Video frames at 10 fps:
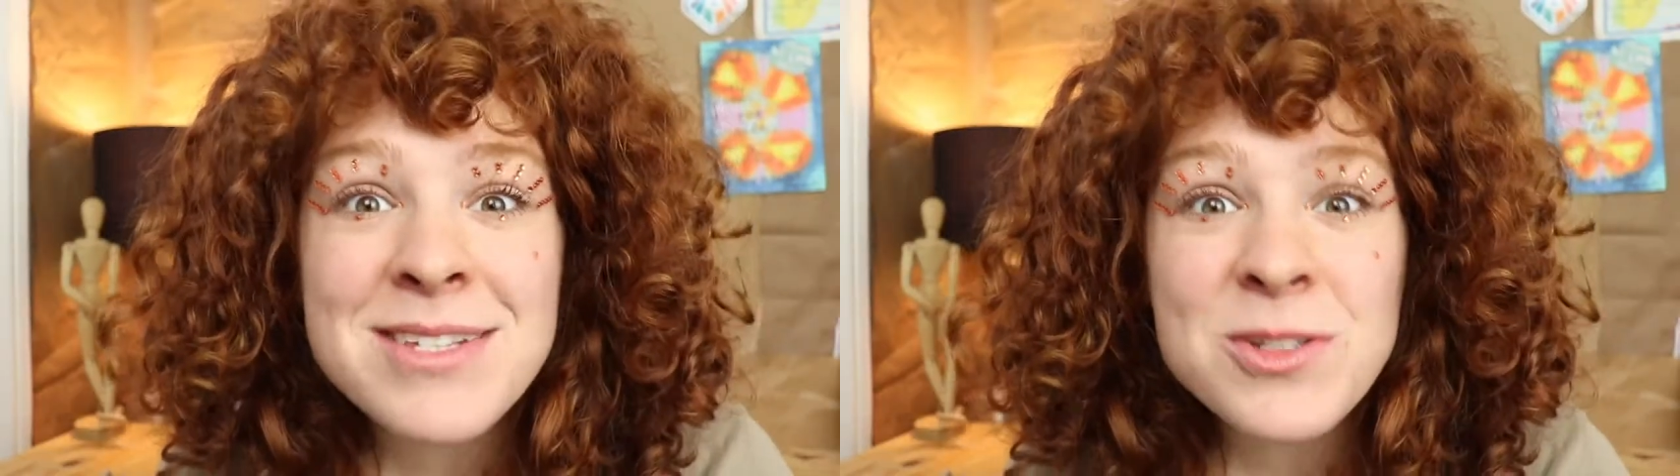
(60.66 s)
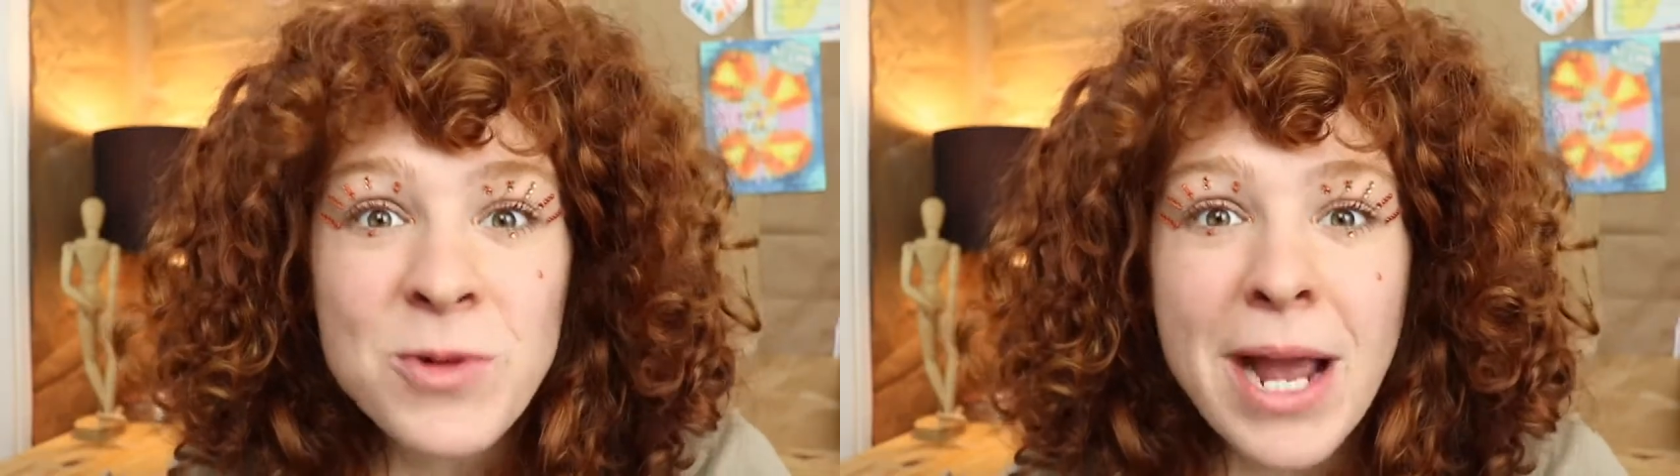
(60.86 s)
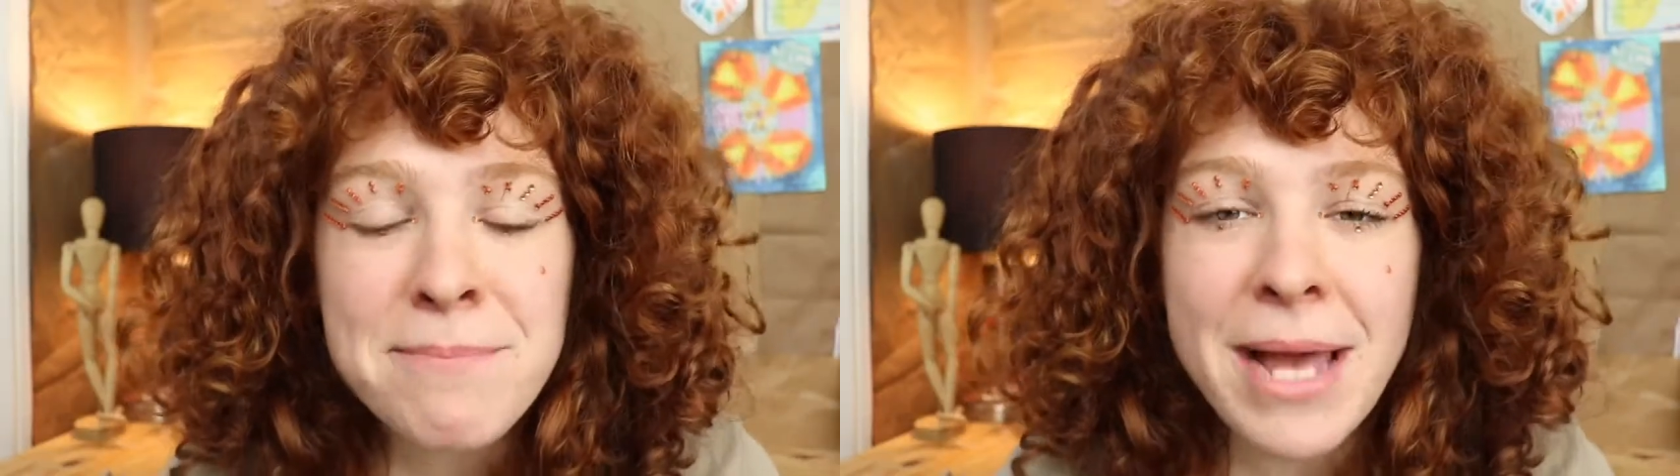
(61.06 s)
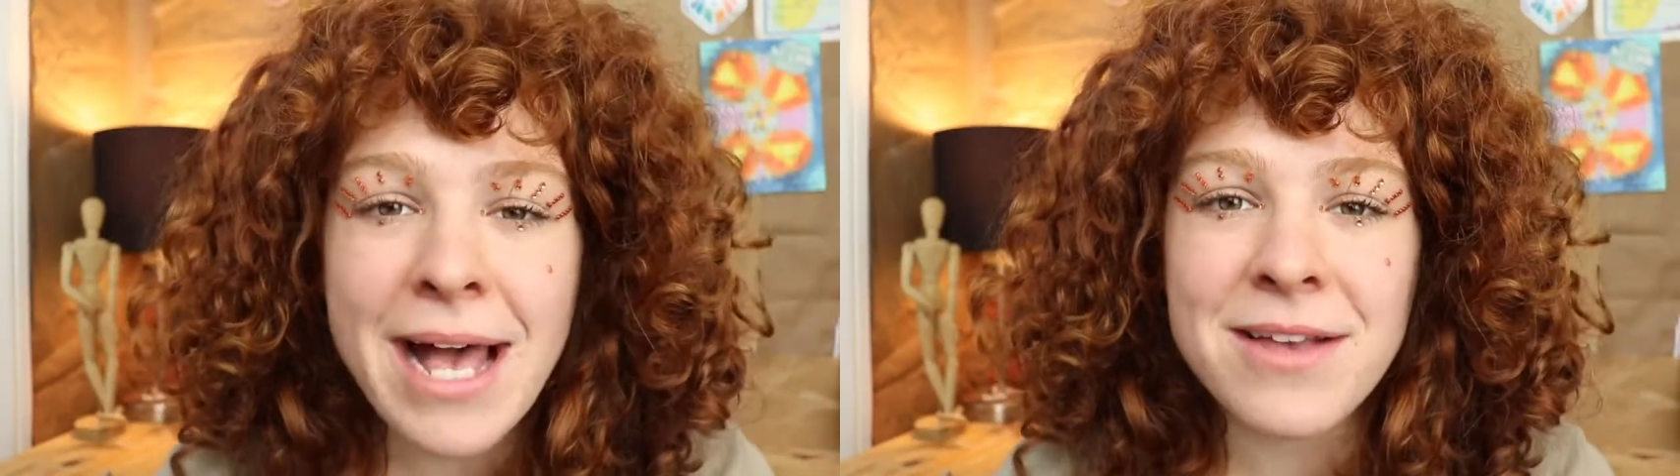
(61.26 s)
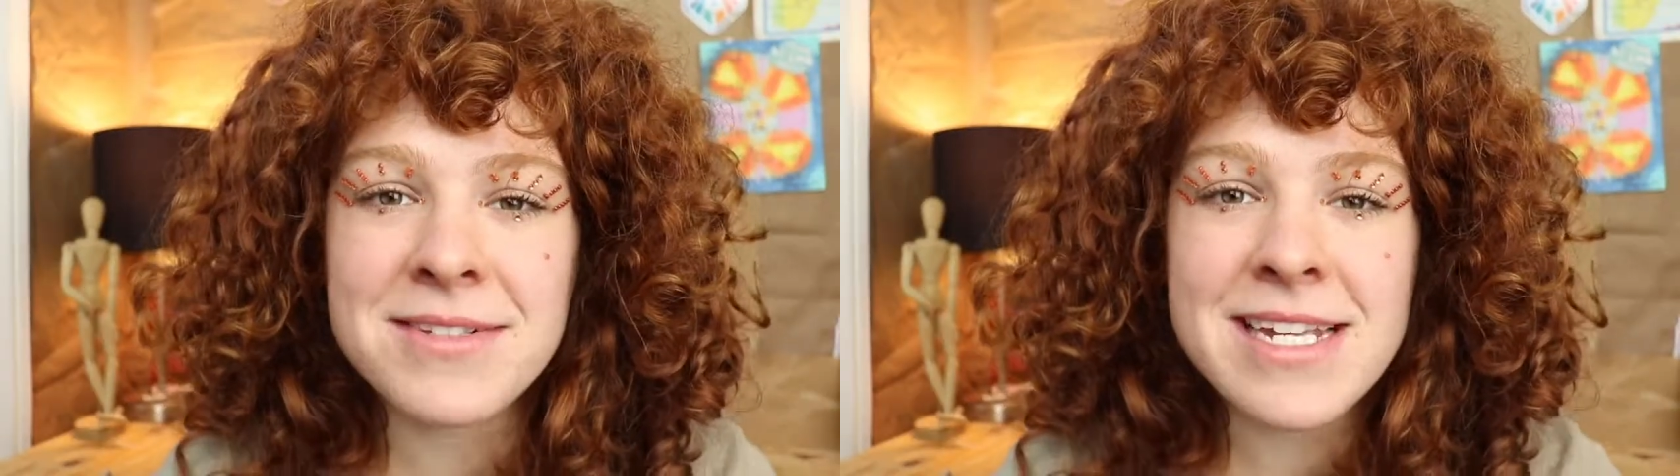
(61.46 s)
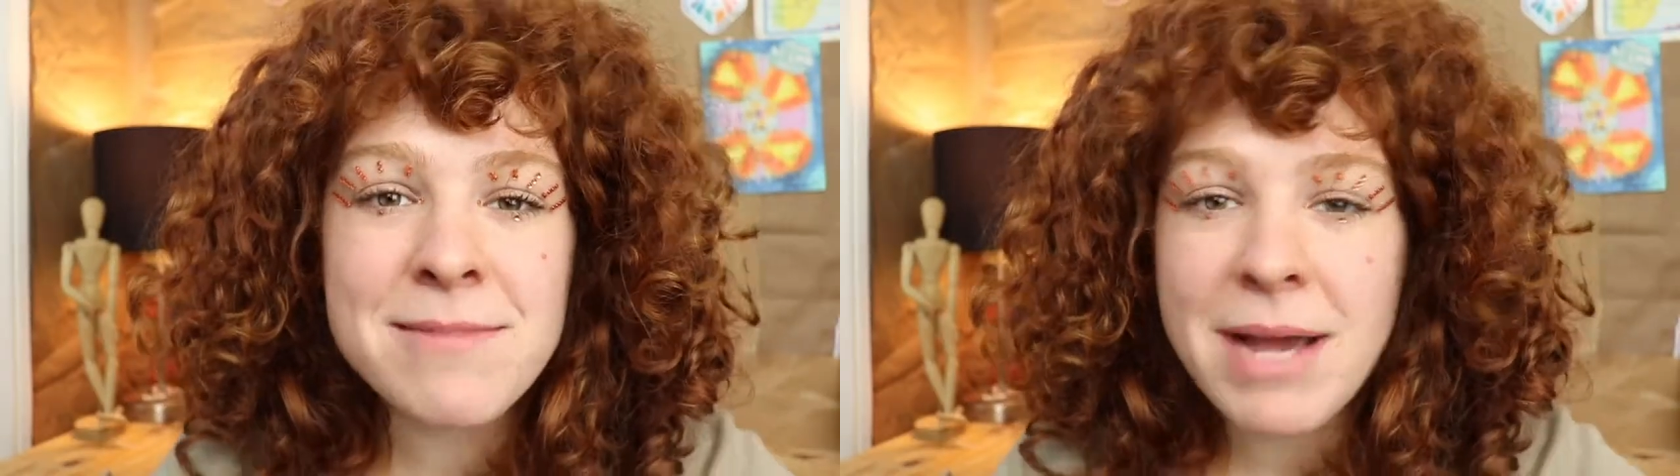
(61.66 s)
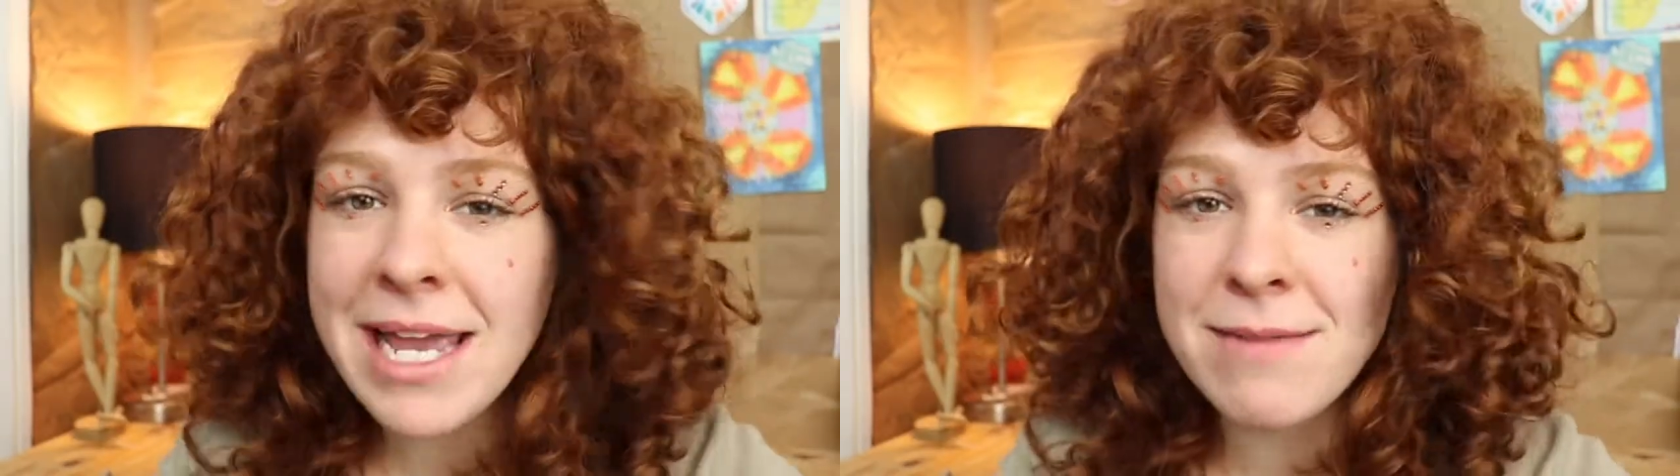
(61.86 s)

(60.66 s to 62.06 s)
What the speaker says: Scrap Pals in my